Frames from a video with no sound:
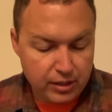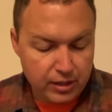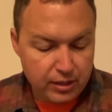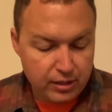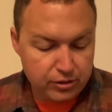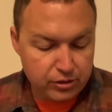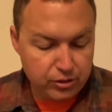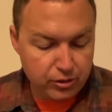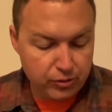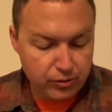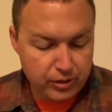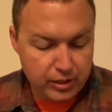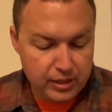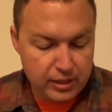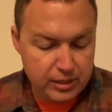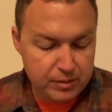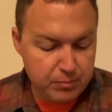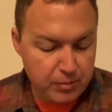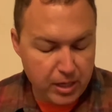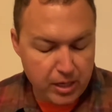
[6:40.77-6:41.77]
So
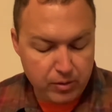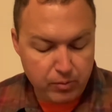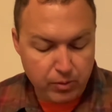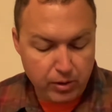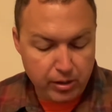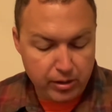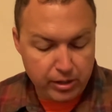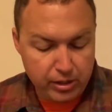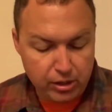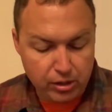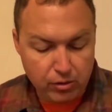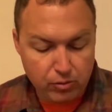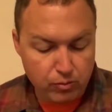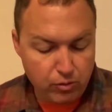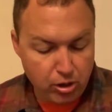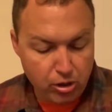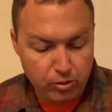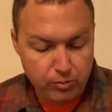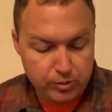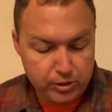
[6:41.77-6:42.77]
these men, wearing their
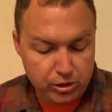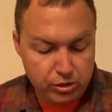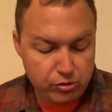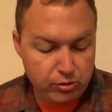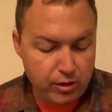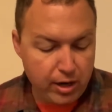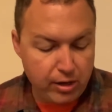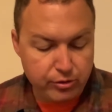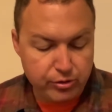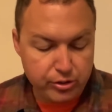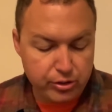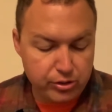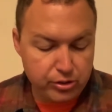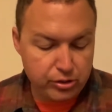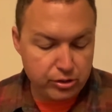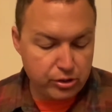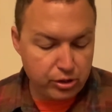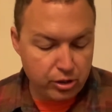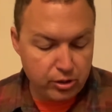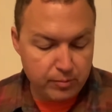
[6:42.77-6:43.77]
robes and trousers and
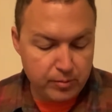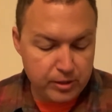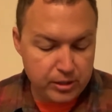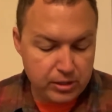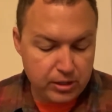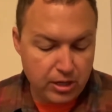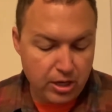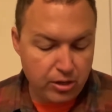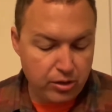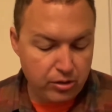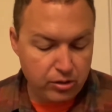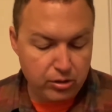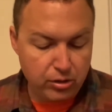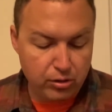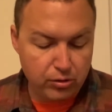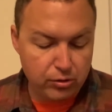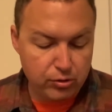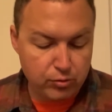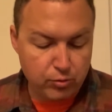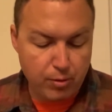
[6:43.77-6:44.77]
turbans and other
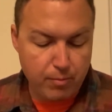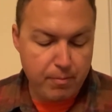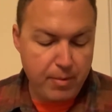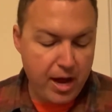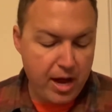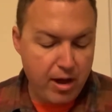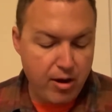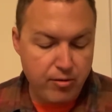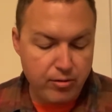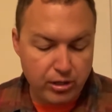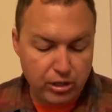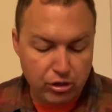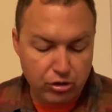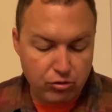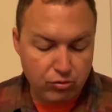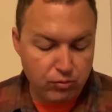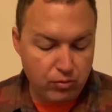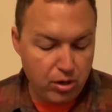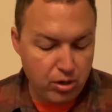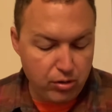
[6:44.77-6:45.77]
clothes, were bound and
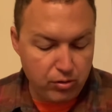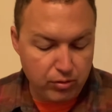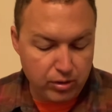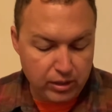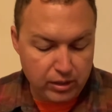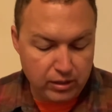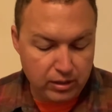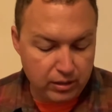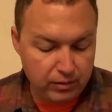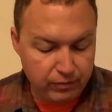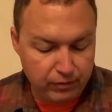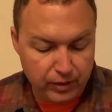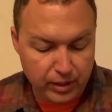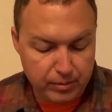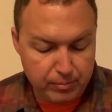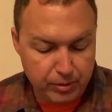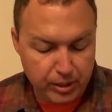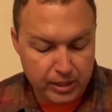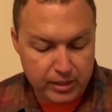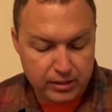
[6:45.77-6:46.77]
thrown into the
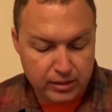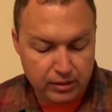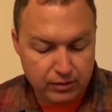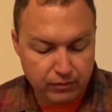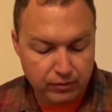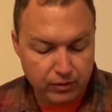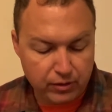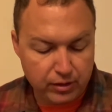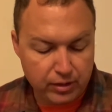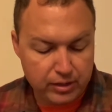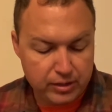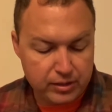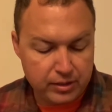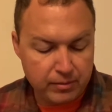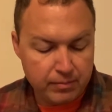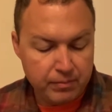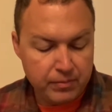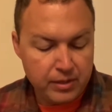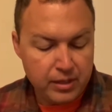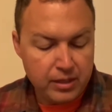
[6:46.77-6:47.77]
blazing furnace.
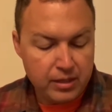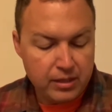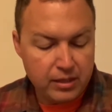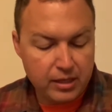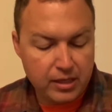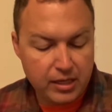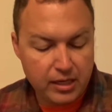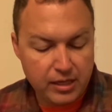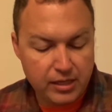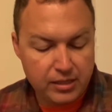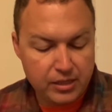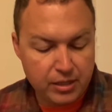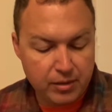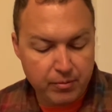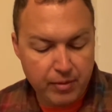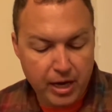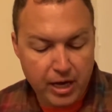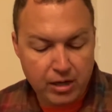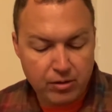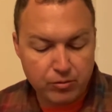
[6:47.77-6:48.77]
The king's
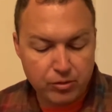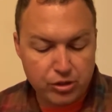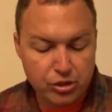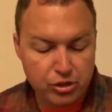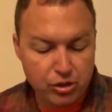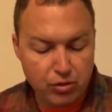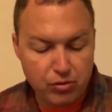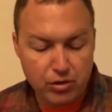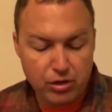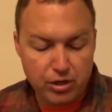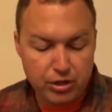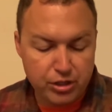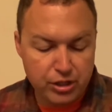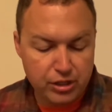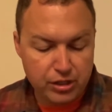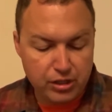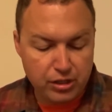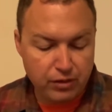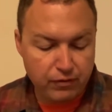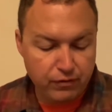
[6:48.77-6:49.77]
command was so urgent
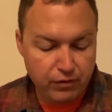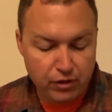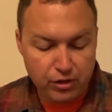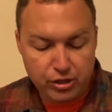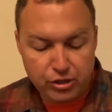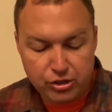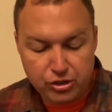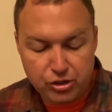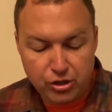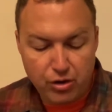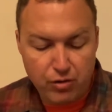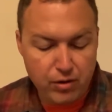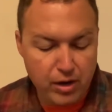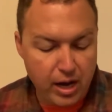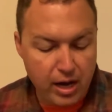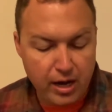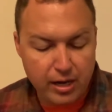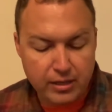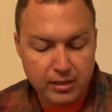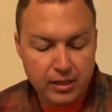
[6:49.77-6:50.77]
and the furnace so
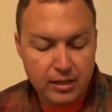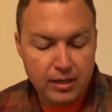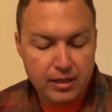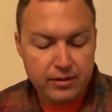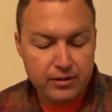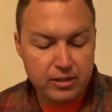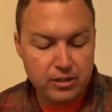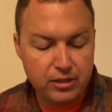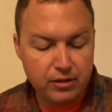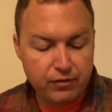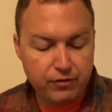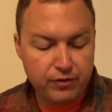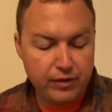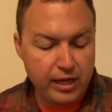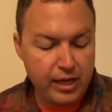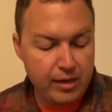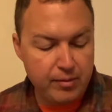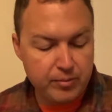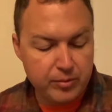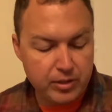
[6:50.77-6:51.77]
hot that the
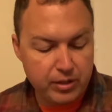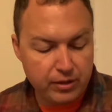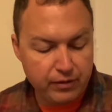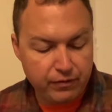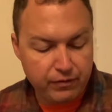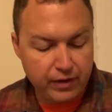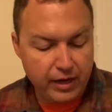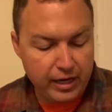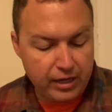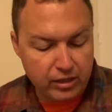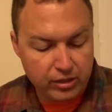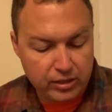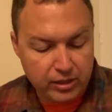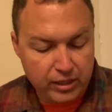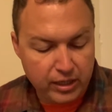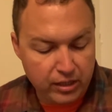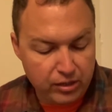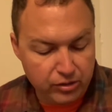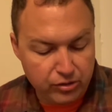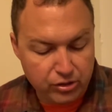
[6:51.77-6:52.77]
flames of the fire
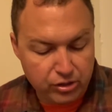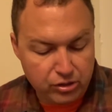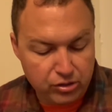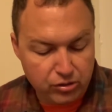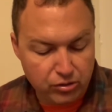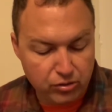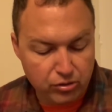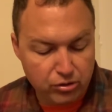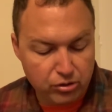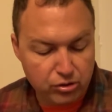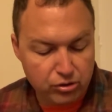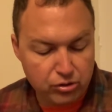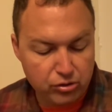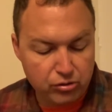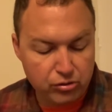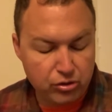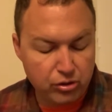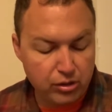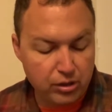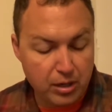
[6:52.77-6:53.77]
killed the soldiers who
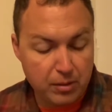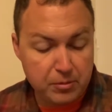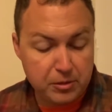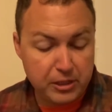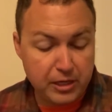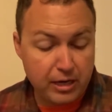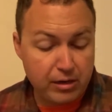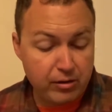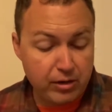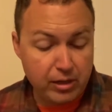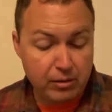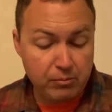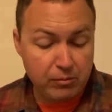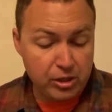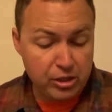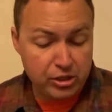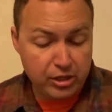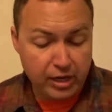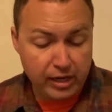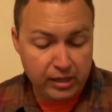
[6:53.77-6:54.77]
took up Shadrach,
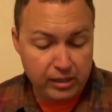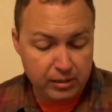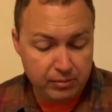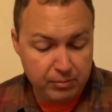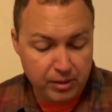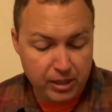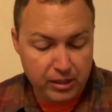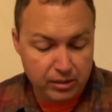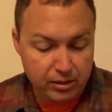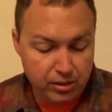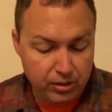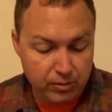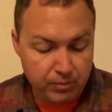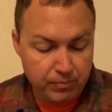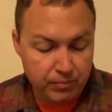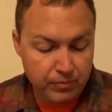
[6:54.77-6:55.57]
Meshach, and Abednego.